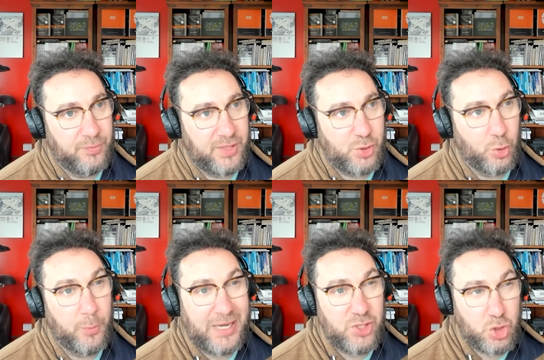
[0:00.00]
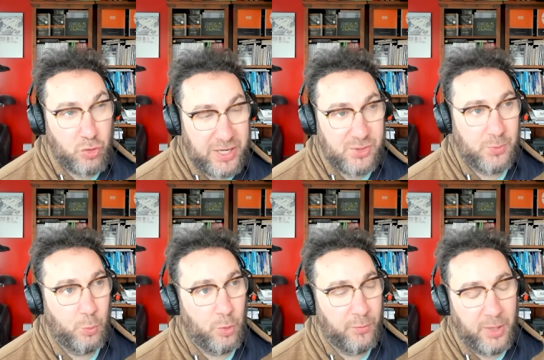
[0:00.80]
they talk about strengths.
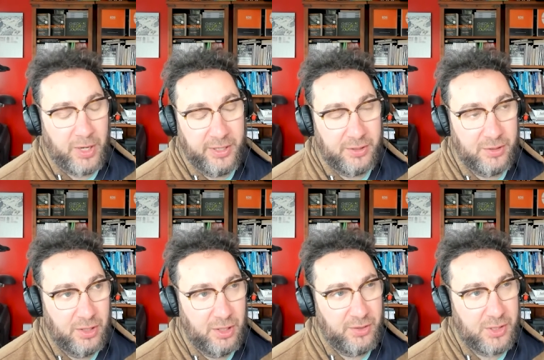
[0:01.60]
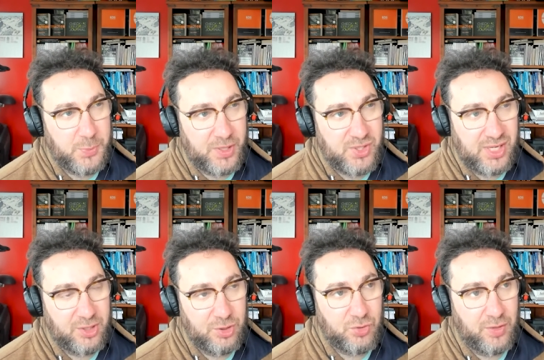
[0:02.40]
One of my, I think it's my
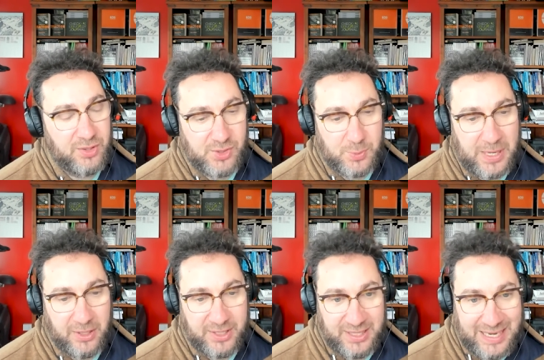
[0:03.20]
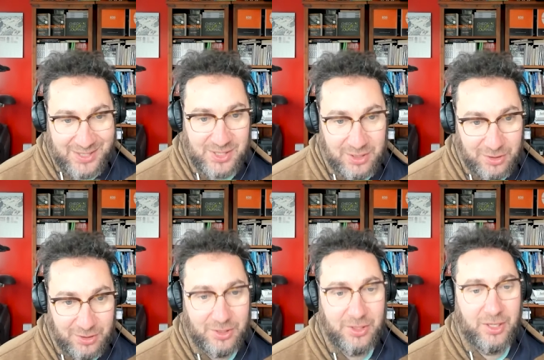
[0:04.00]
second strength, is about connecting.
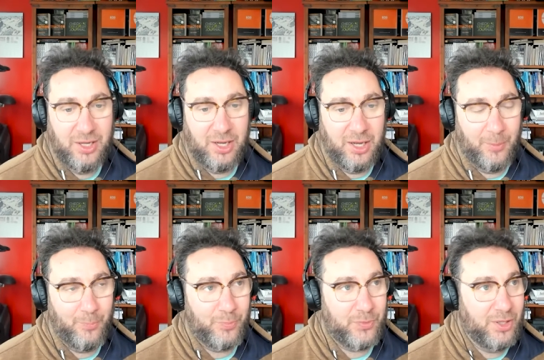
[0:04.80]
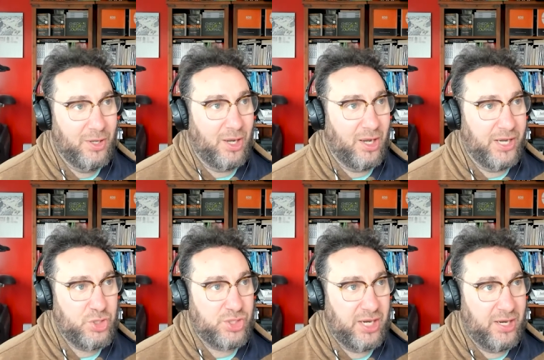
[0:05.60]
I
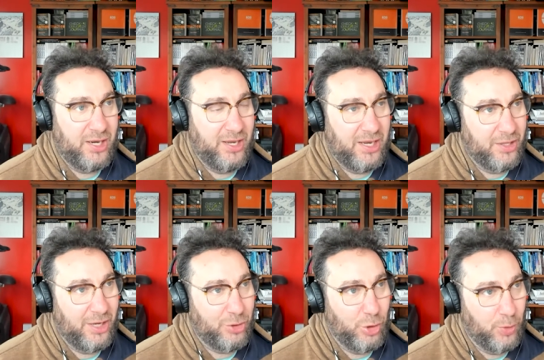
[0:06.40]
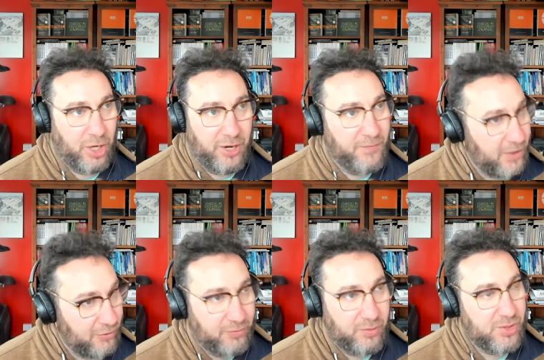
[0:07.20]
just had, and you and I are
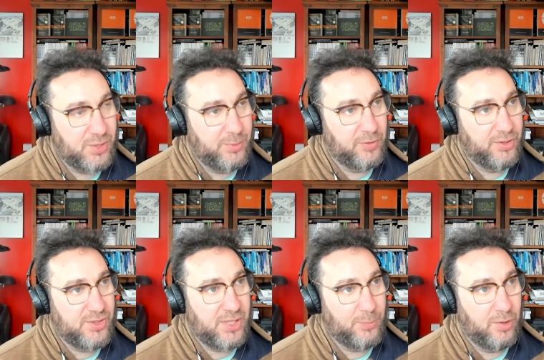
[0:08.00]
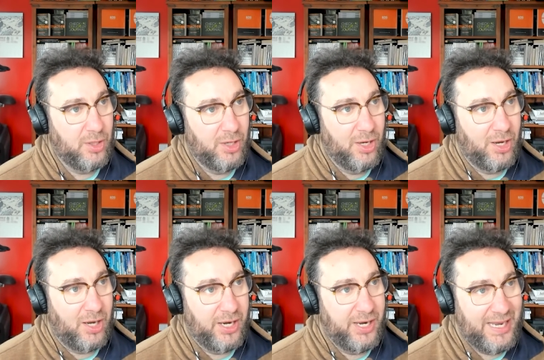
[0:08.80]
very, very similar on this, Deborah.
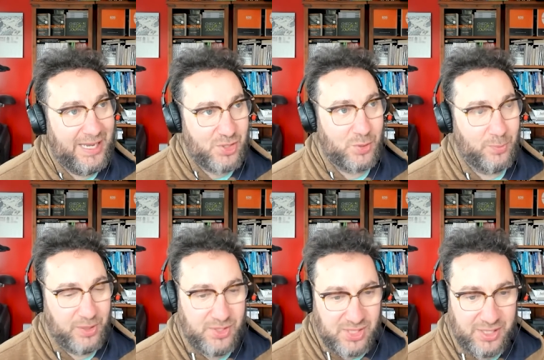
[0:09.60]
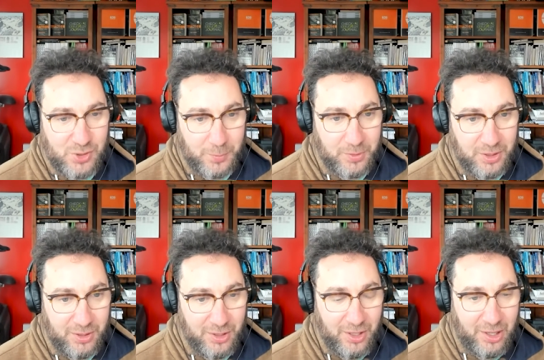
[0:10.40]
I hear somebody say something
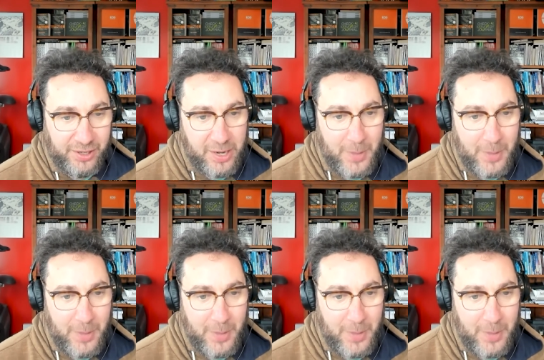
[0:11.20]
and I'm